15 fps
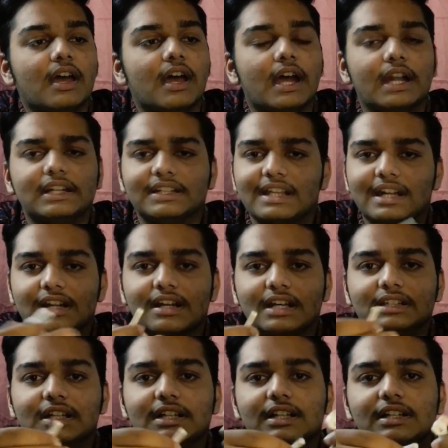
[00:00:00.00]
and there are
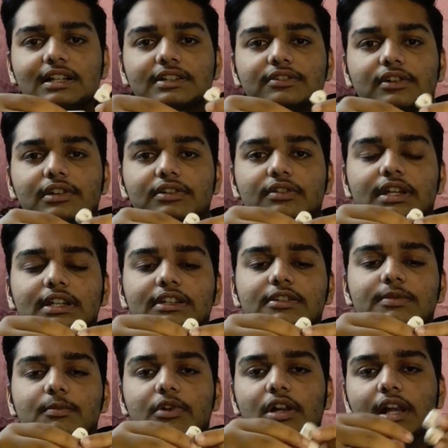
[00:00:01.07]
other colors also in
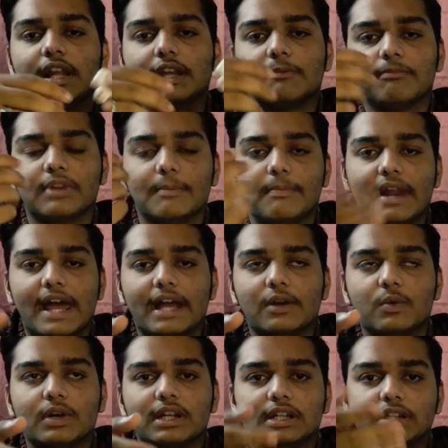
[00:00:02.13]
this model, like the black
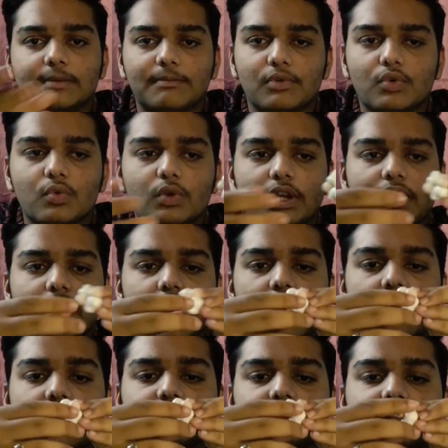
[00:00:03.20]
one and the blue one.
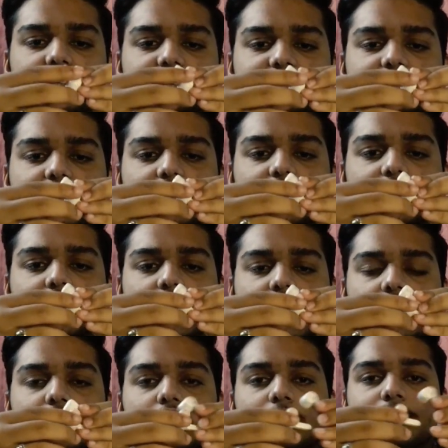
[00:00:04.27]
These
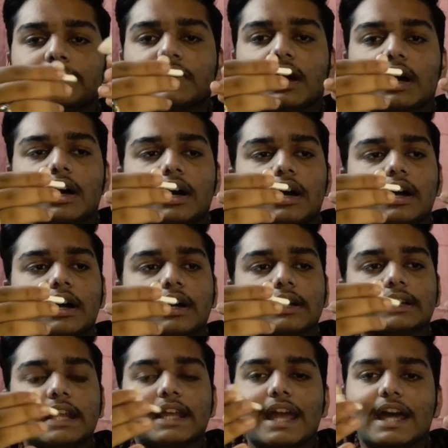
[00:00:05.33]
Airdopes,
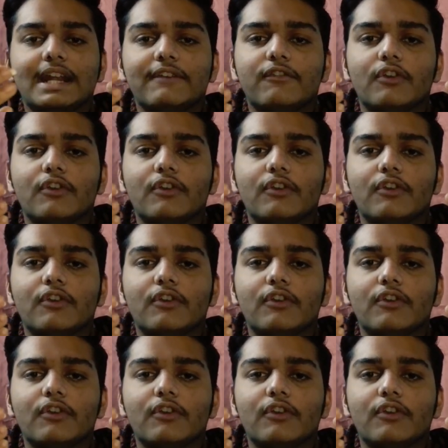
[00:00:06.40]
they carry